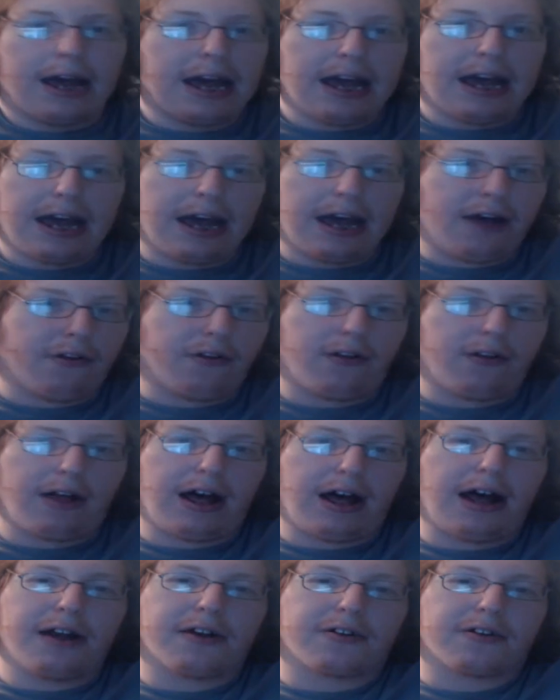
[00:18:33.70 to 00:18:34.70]
Hell,
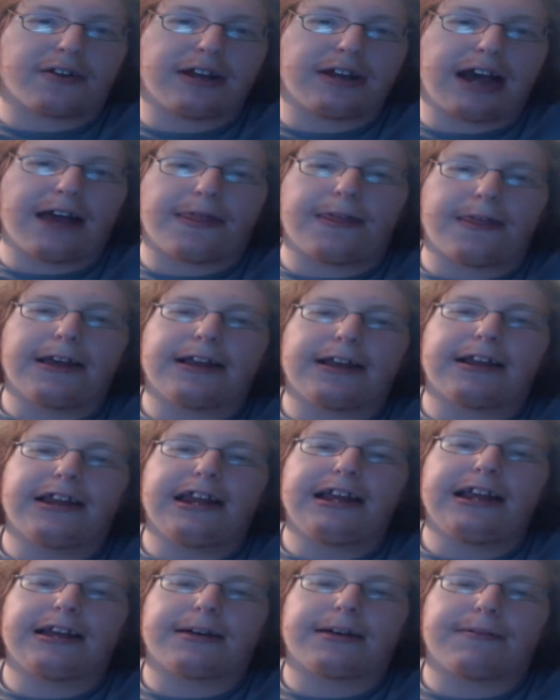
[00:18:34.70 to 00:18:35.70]
honestly, I think
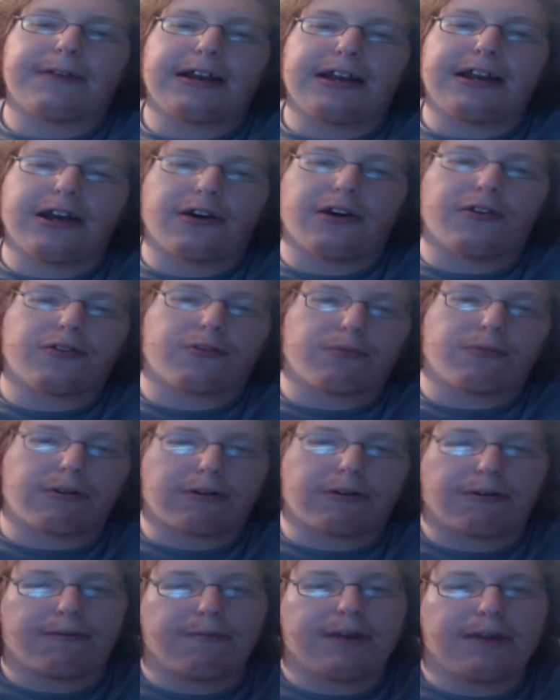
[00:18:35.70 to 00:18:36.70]
these videos
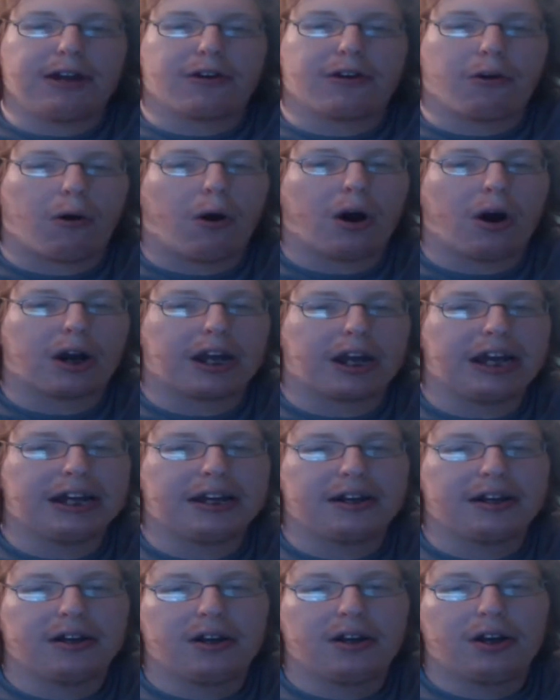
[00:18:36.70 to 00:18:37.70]
of me
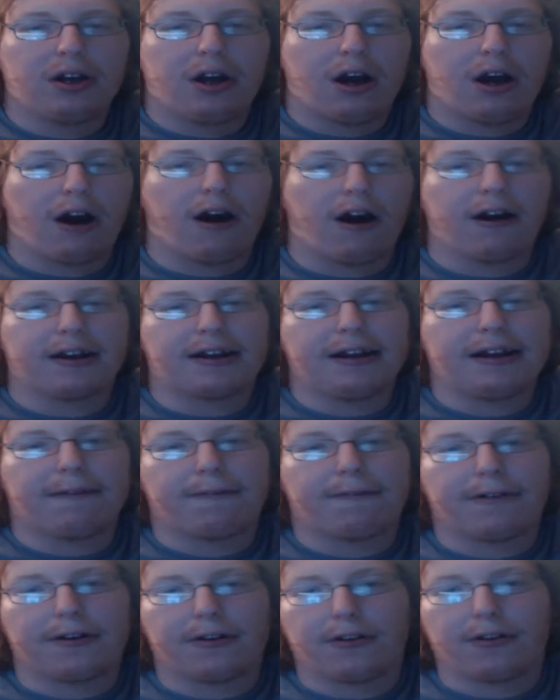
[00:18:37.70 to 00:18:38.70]
talking are a
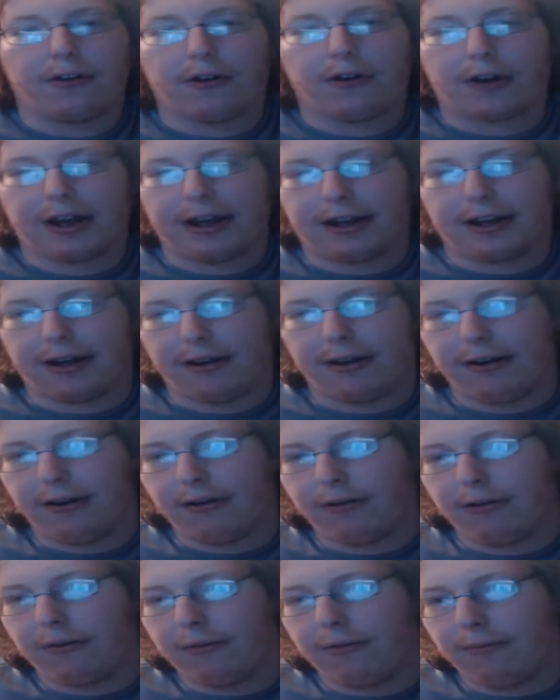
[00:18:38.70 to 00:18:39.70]
different look
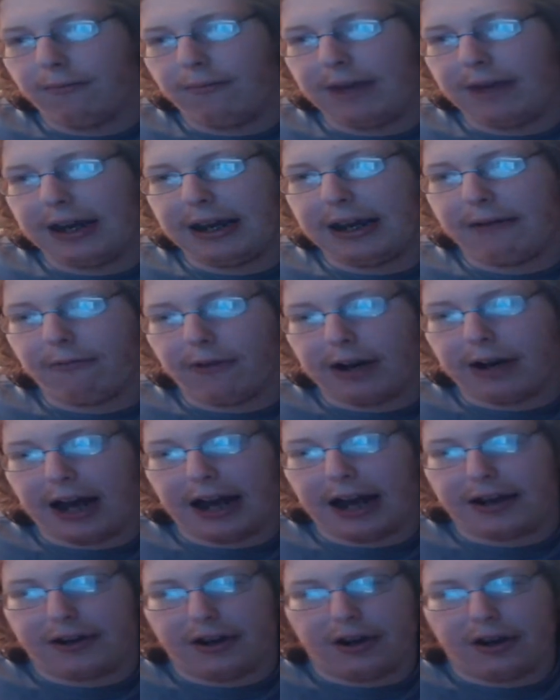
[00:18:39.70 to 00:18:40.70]
into me and what
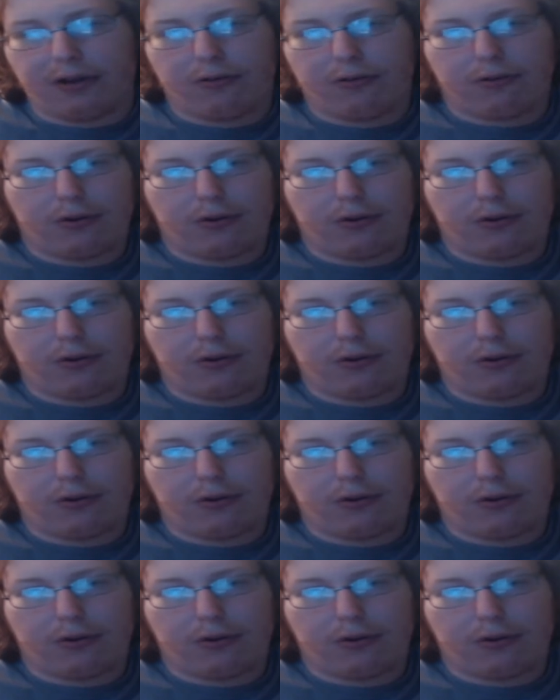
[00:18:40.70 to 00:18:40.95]
I do.